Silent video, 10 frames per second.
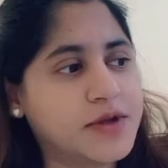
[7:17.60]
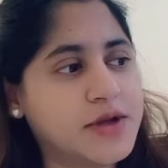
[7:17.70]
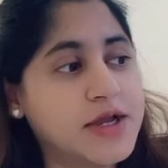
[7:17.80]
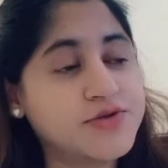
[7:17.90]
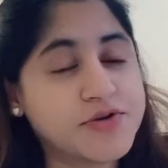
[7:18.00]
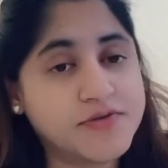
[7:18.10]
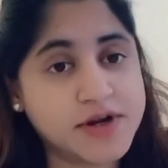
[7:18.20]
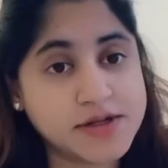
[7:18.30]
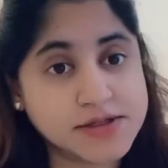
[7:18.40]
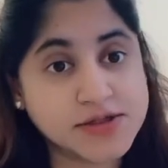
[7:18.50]

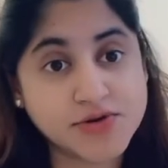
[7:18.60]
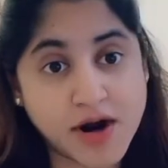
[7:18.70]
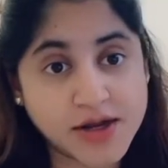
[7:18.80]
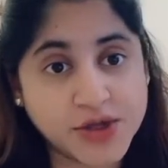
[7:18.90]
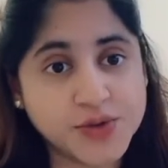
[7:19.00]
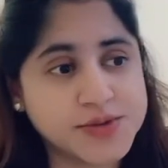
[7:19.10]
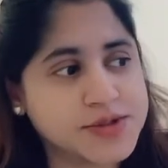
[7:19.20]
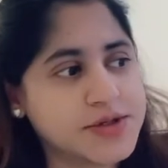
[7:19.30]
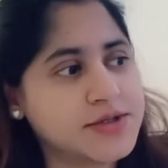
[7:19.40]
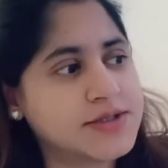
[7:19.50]
intravenous drug
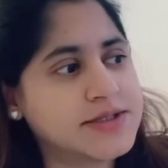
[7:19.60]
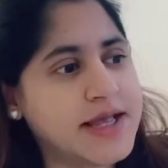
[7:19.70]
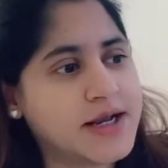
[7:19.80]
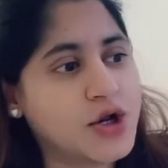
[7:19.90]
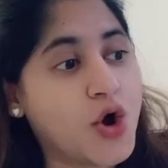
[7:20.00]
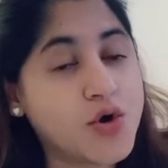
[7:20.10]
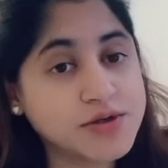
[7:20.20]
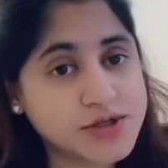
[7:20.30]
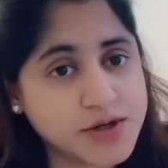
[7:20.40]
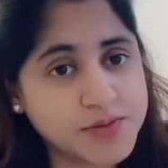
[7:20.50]
users, then
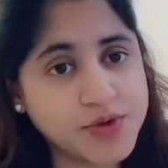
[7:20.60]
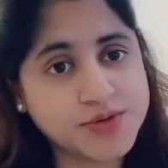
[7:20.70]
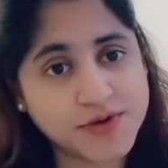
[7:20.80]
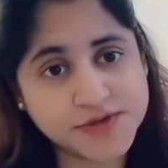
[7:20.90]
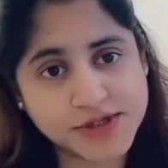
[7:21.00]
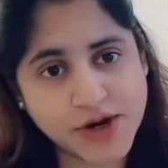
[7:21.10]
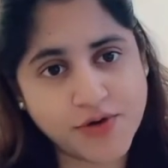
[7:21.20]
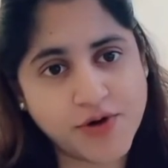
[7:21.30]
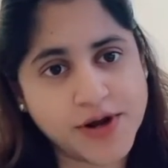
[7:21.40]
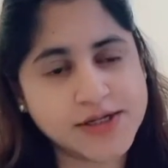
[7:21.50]
long-term use of
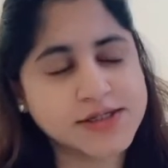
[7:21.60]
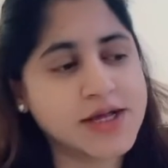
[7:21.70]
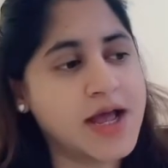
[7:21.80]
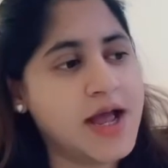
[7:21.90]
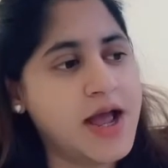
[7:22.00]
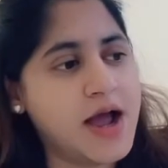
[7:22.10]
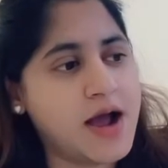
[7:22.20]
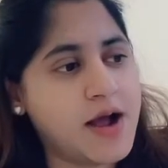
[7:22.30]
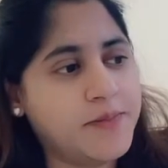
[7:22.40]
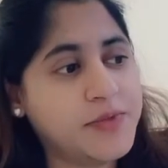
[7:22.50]
steroids,
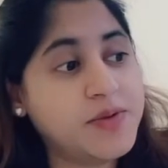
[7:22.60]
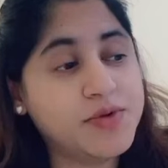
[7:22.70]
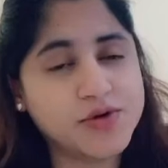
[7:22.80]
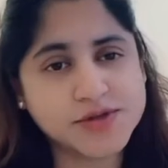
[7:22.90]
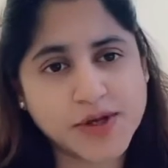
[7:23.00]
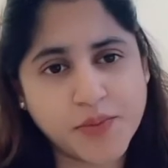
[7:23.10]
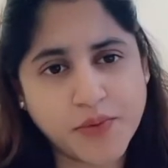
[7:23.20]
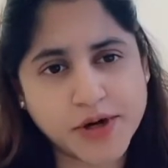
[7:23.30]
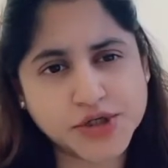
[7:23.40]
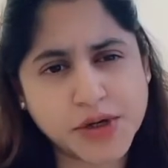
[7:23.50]

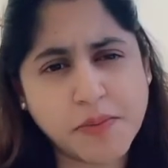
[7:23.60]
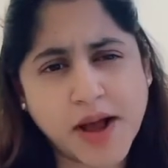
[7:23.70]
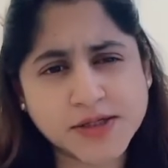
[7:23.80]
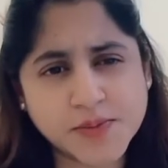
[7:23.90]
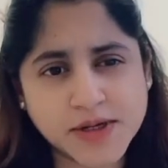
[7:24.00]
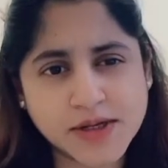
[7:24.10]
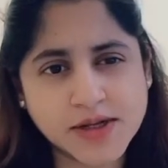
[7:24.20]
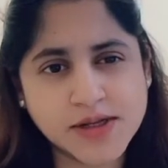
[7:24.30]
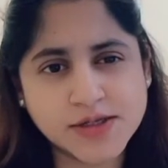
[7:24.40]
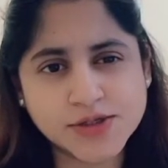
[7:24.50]
immunosuppression, past medical
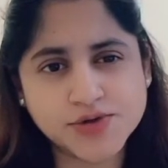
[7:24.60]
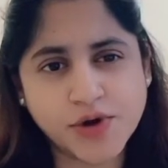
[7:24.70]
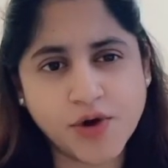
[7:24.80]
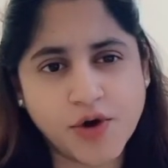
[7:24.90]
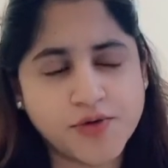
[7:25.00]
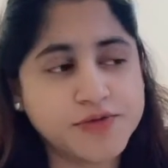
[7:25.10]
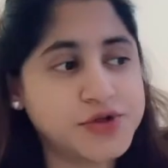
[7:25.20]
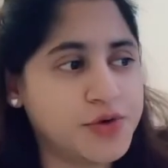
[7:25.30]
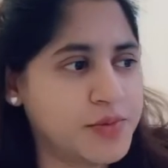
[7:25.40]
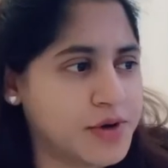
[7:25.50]
history of
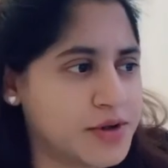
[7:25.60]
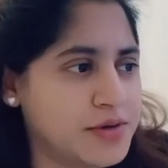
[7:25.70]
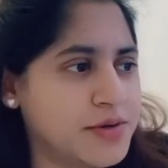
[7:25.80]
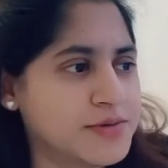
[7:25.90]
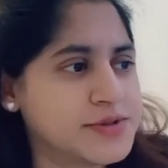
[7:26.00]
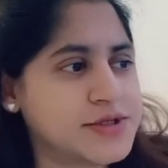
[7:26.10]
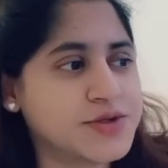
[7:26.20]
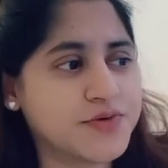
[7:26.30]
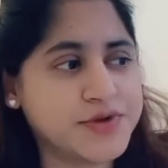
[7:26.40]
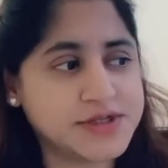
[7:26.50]
tuberculosis
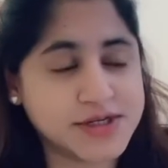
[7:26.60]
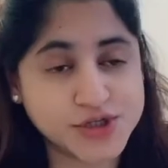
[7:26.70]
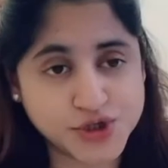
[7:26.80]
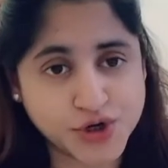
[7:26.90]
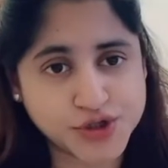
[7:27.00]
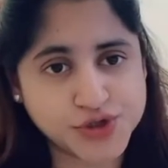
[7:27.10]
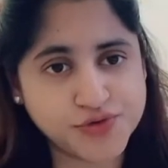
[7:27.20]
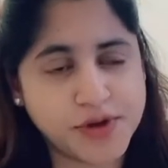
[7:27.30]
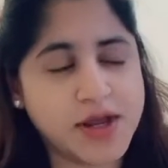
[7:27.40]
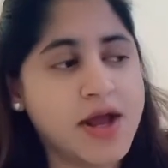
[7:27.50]
or recent
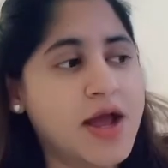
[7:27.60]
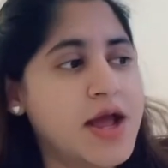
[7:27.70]
surgery.